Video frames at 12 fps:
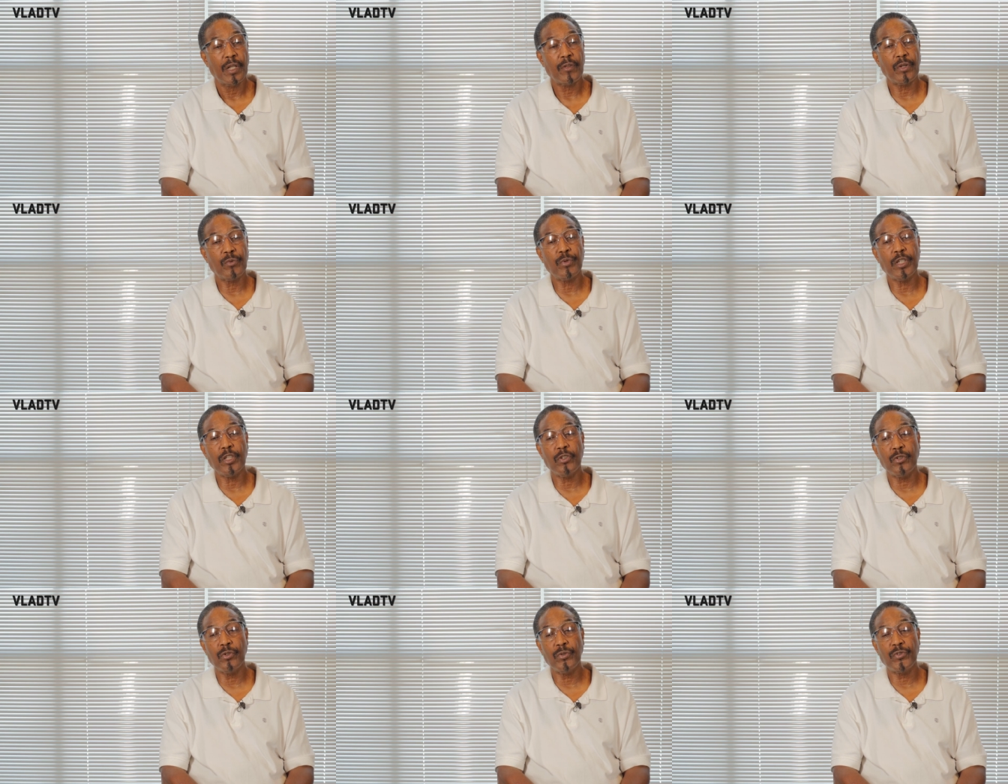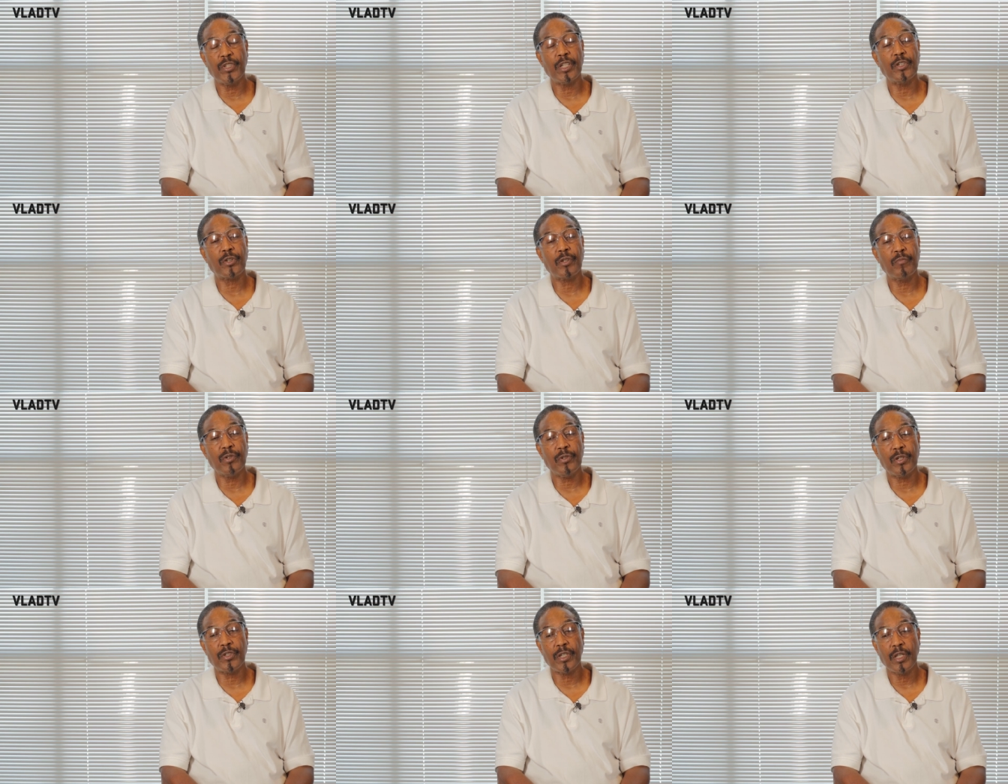that we used in the
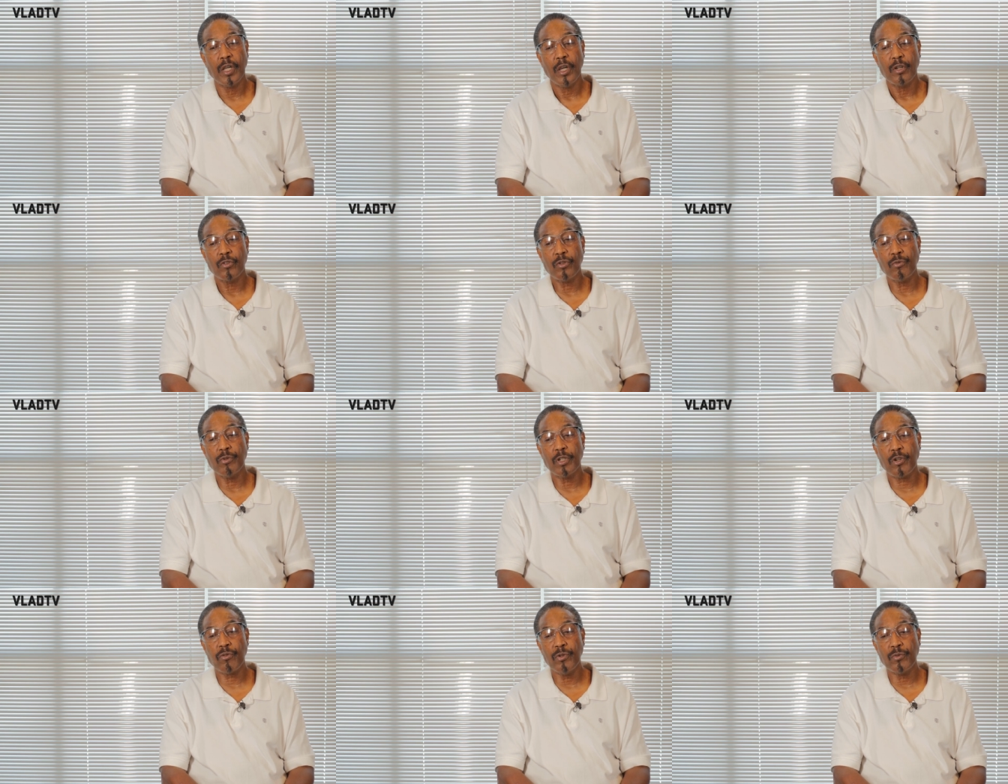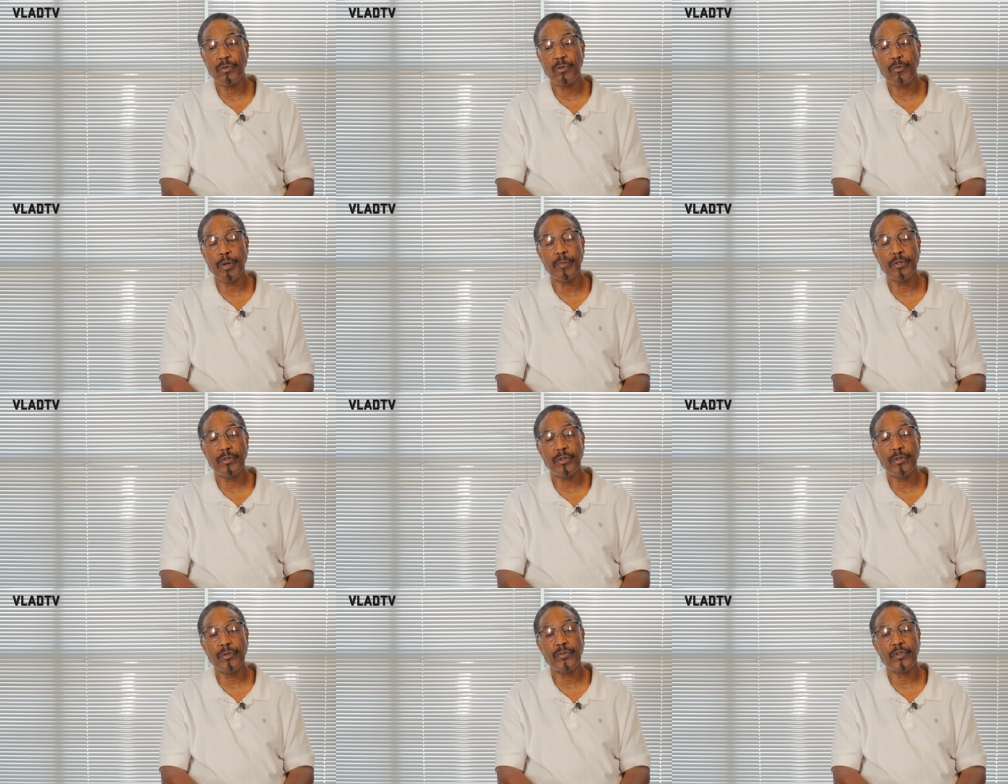community to recruit
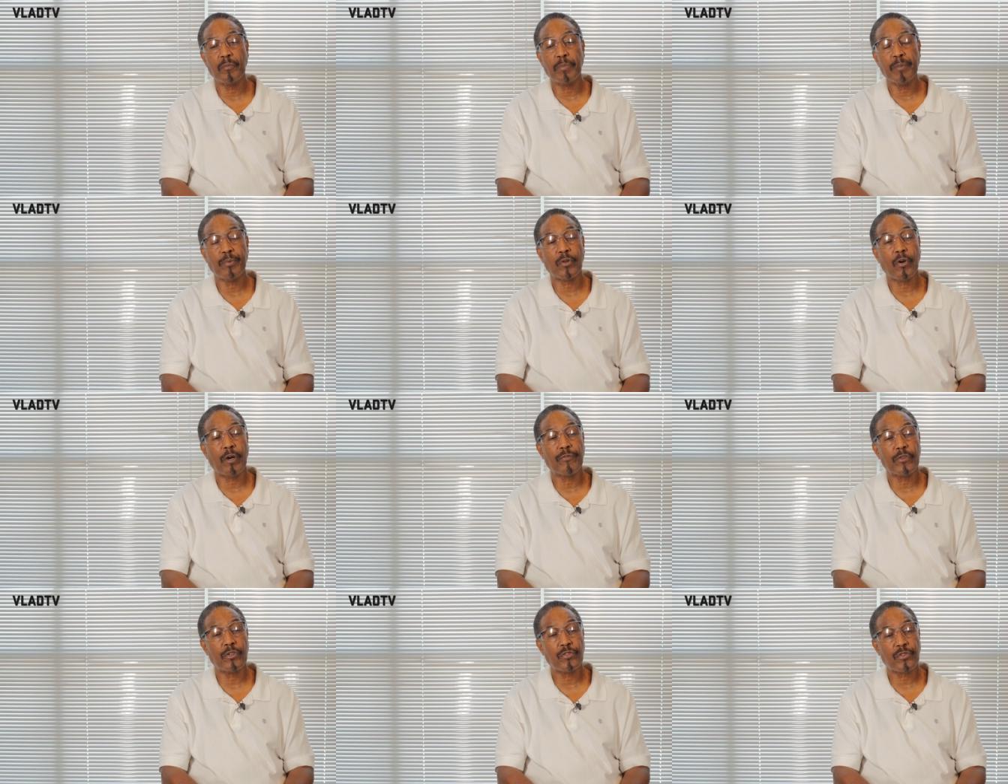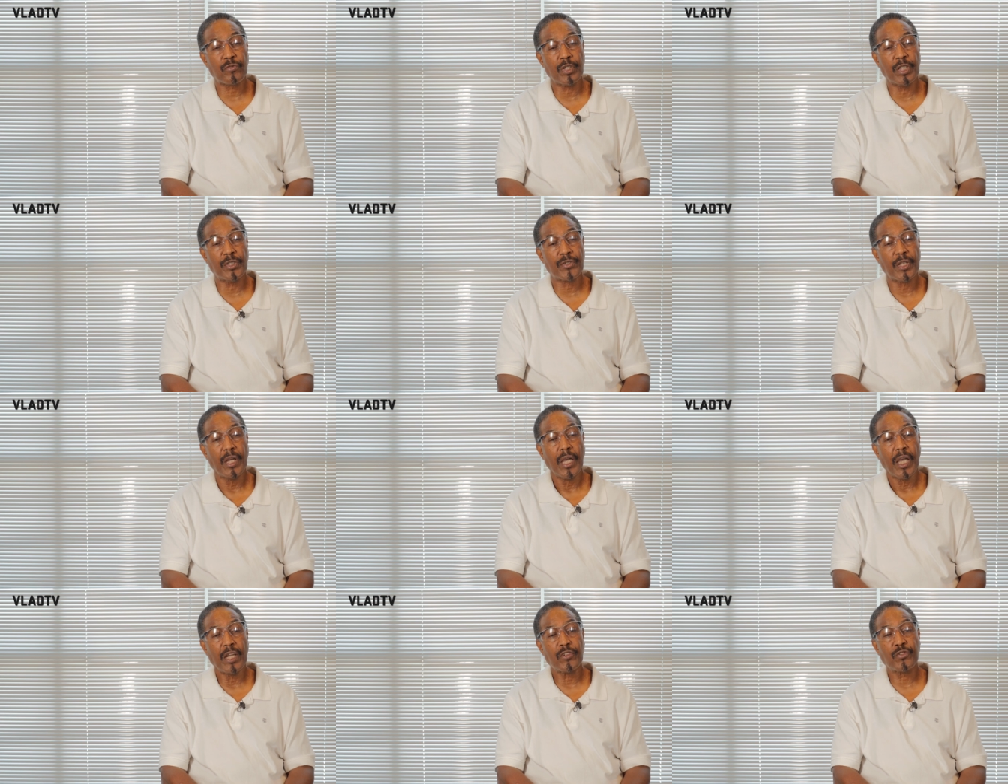criminals and people off of the streets
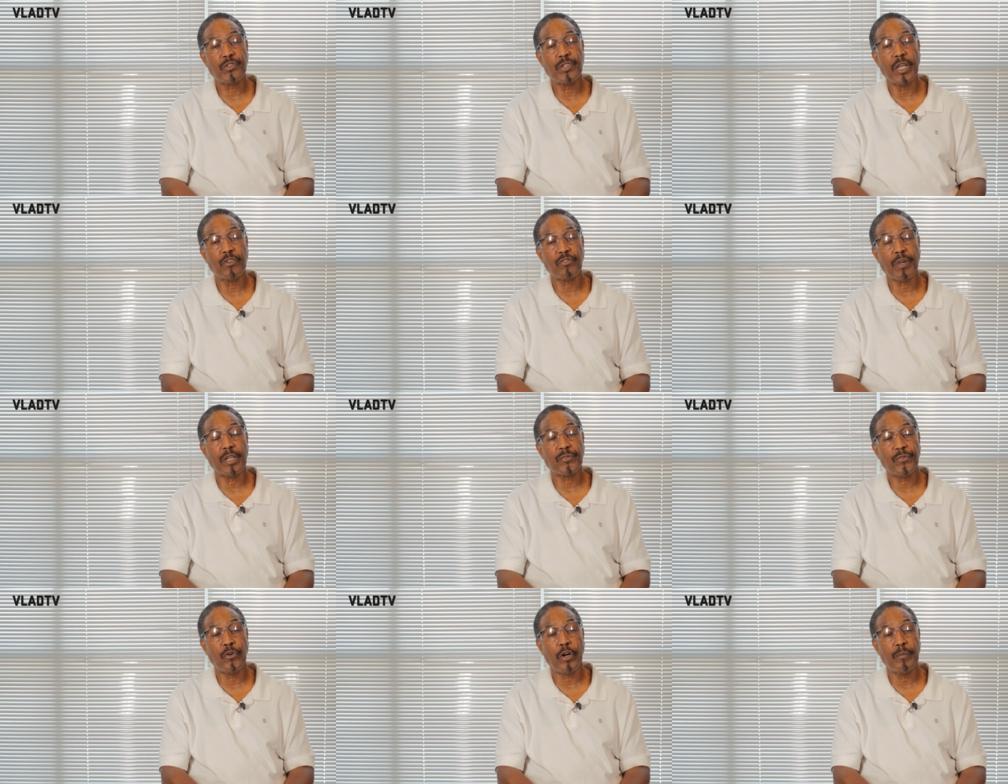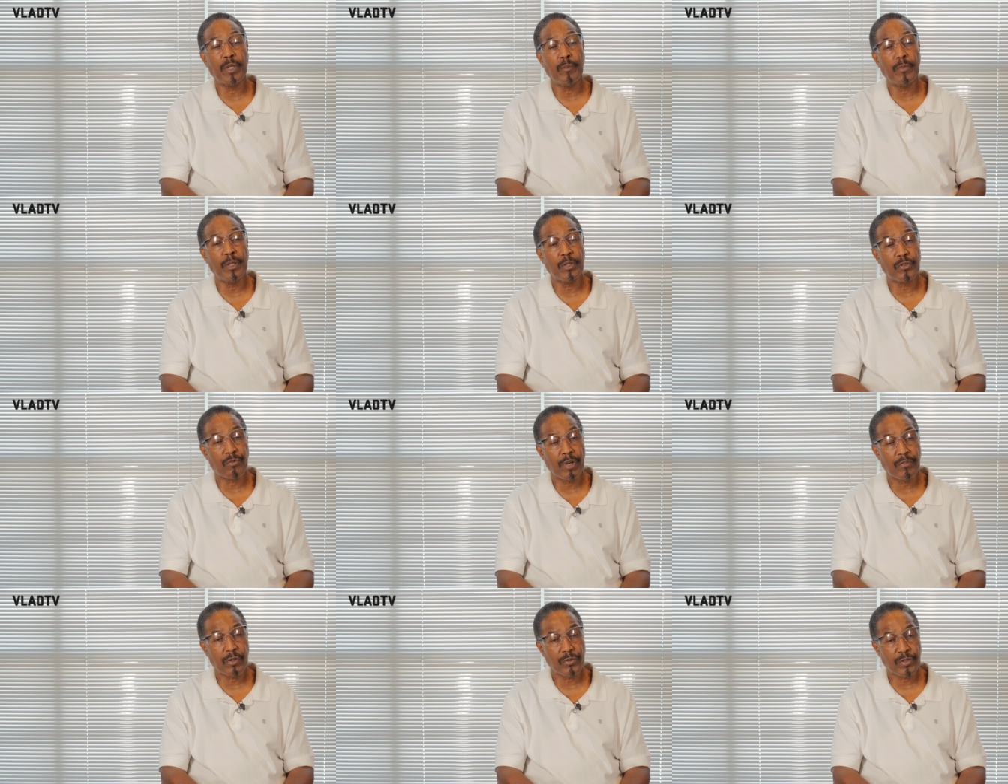and, and transform them into
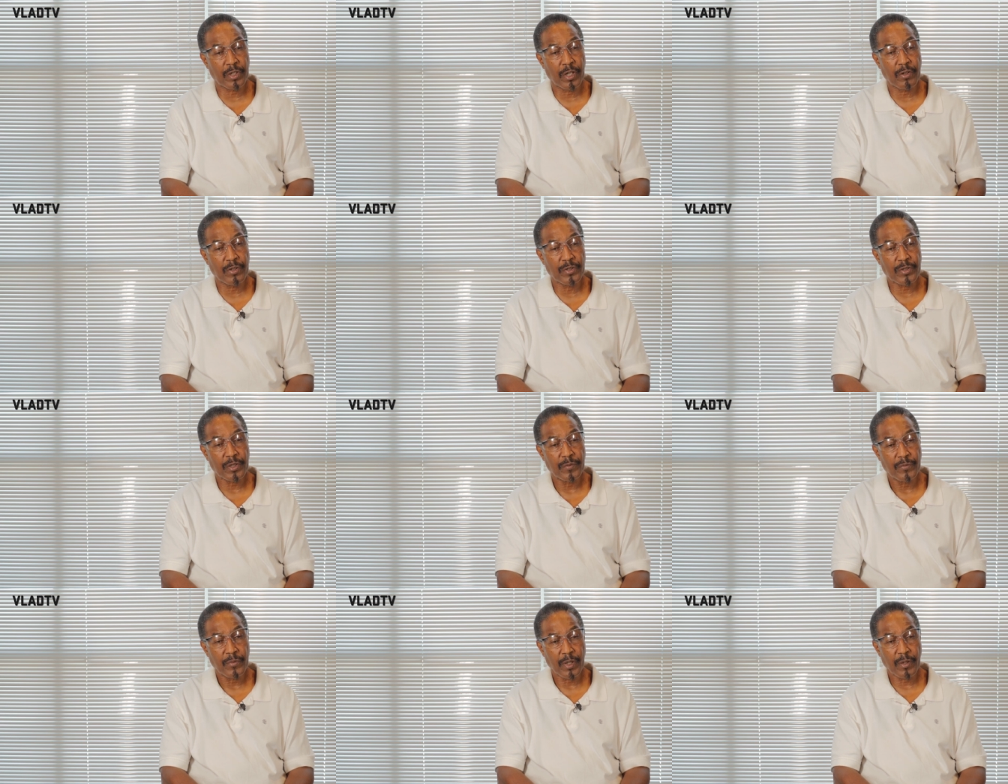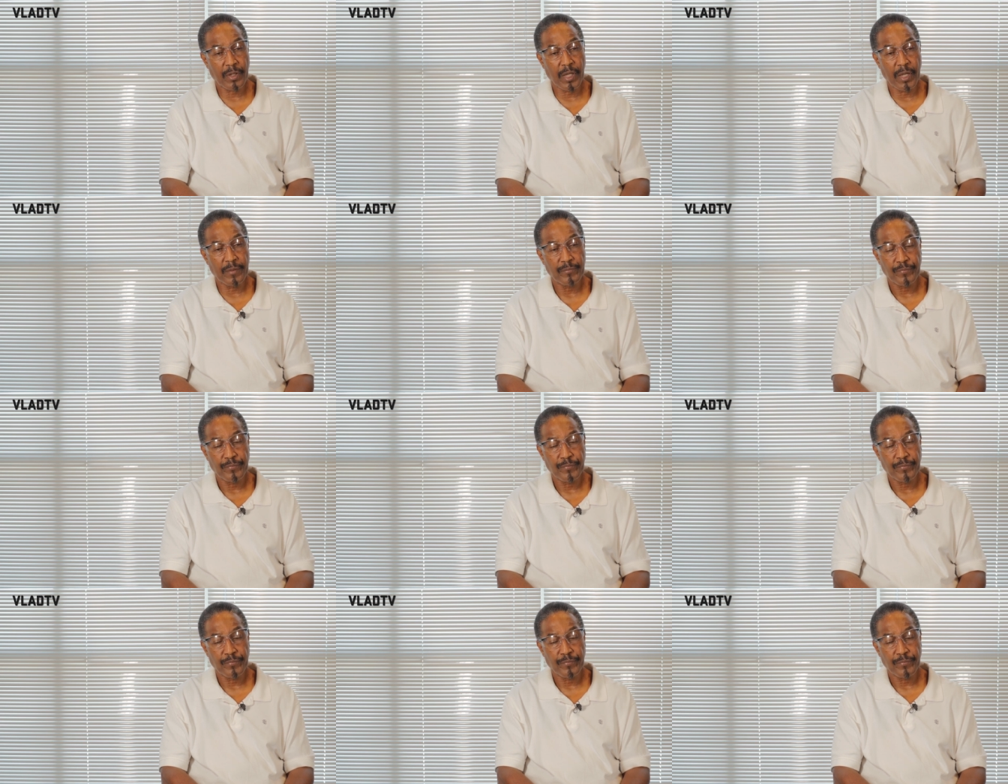revolutionaries. Okay?